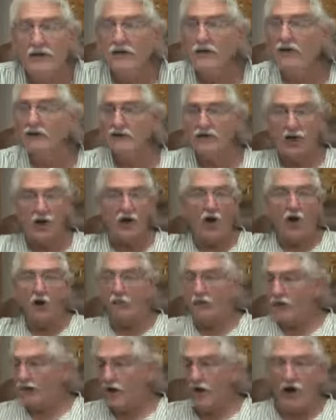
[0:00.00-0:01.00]
You know, start
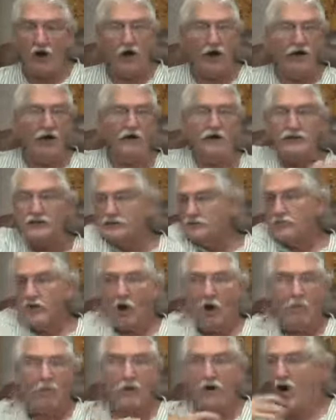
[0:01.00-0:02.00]
opening all this,
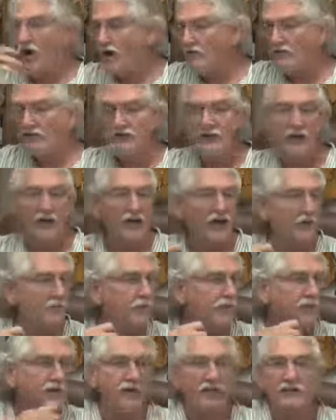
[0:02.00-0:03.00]
open everything
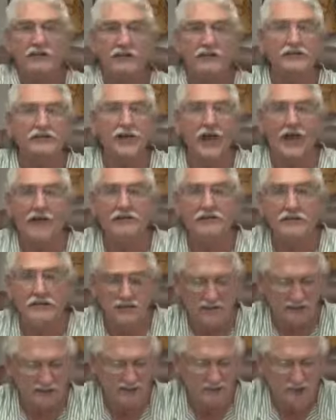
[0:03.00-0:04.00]
up and get these
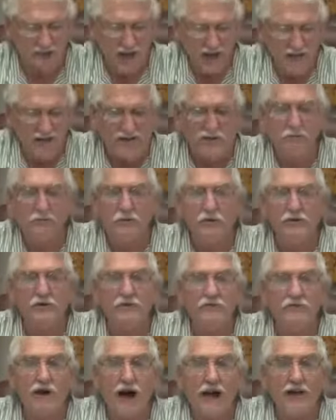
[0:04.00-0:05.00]
acids and these this
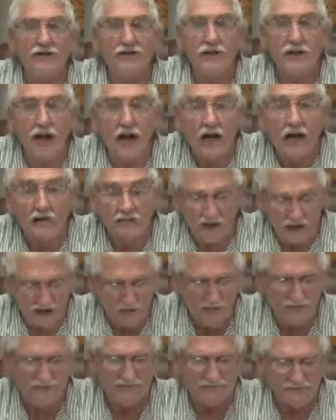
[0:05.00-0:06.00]
putrefaction out of you.